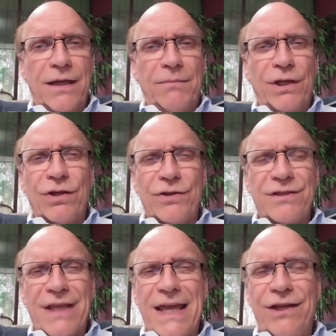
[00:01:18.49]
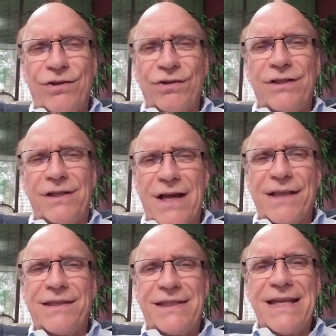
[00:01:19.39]
because they could
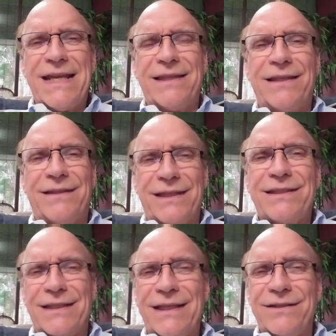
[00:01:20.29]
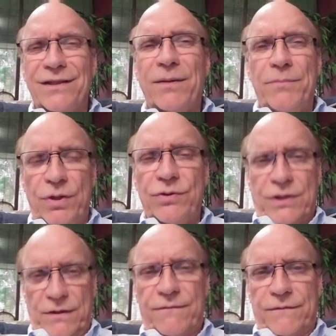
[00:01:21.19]
not see that this is
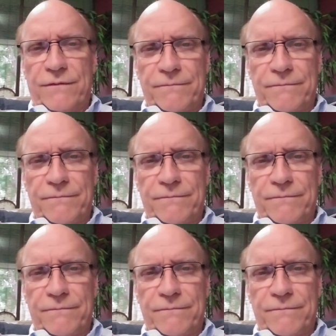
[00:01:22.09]
abusive.